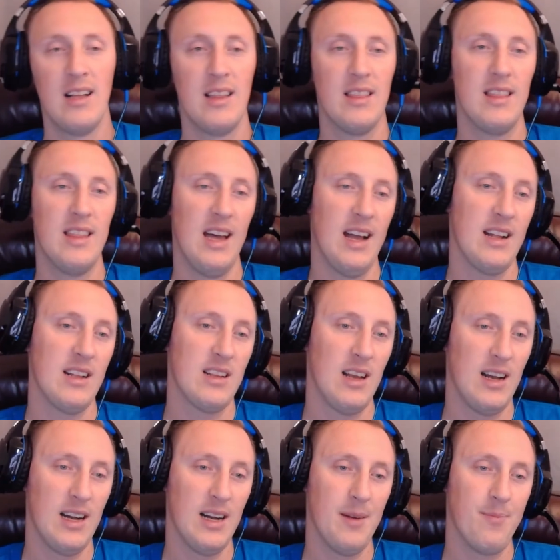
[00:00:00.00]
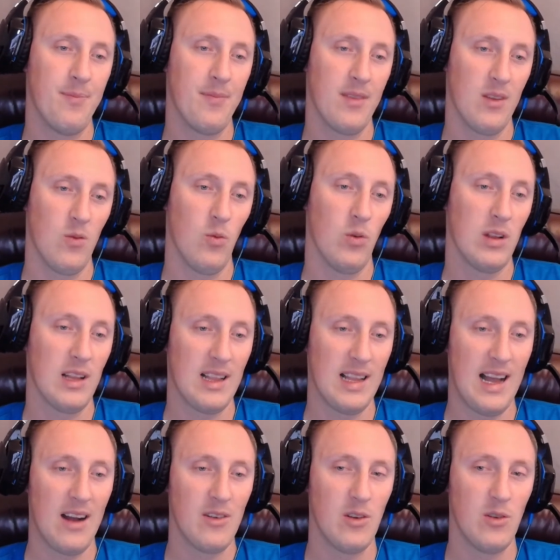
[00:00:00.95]
that will
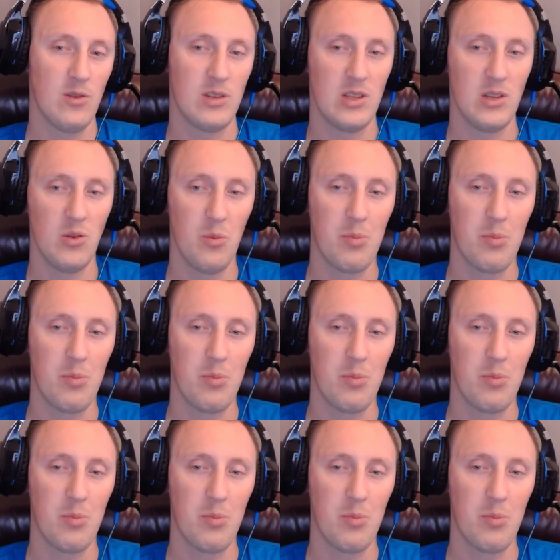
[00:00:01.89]
allow you to